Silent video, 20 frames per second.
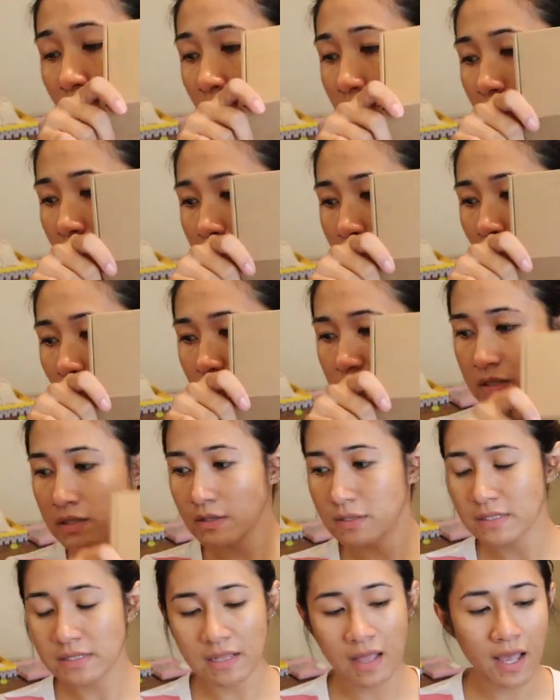what my box
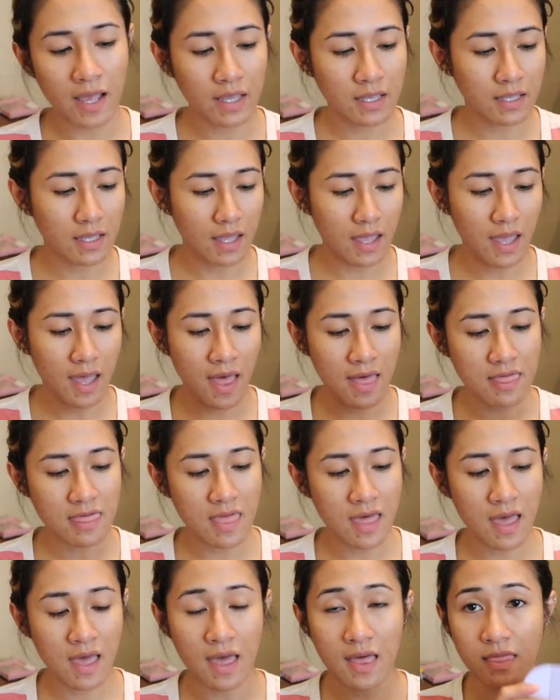looks like, and
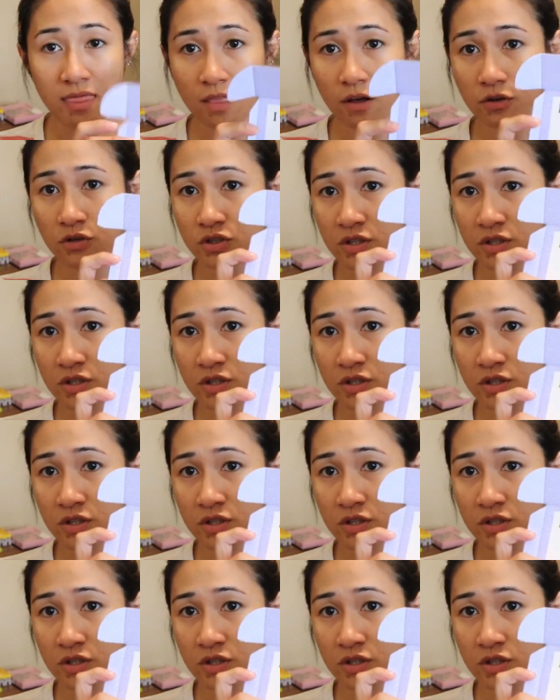then they'll